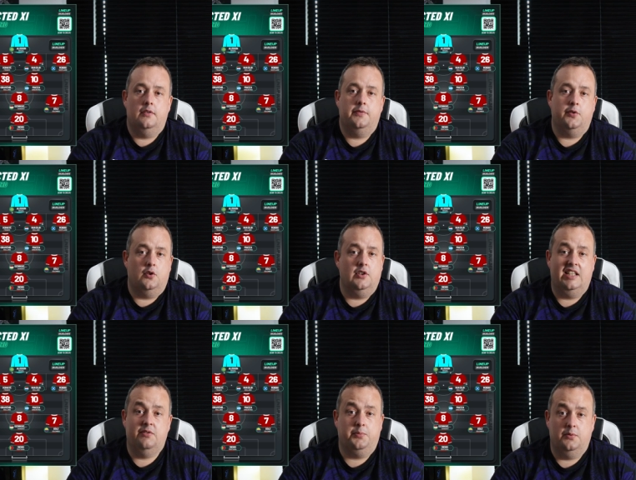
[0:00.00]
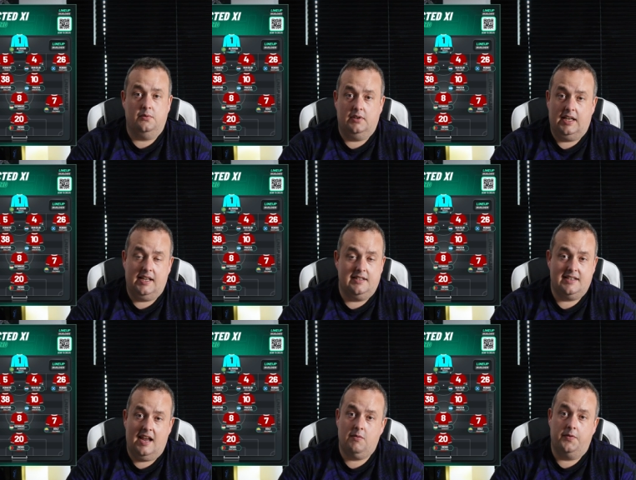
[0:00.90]
for Liverpool and
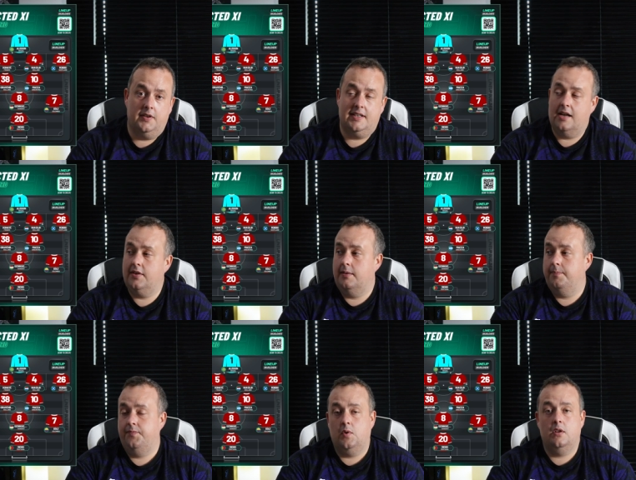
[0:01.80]
everything down them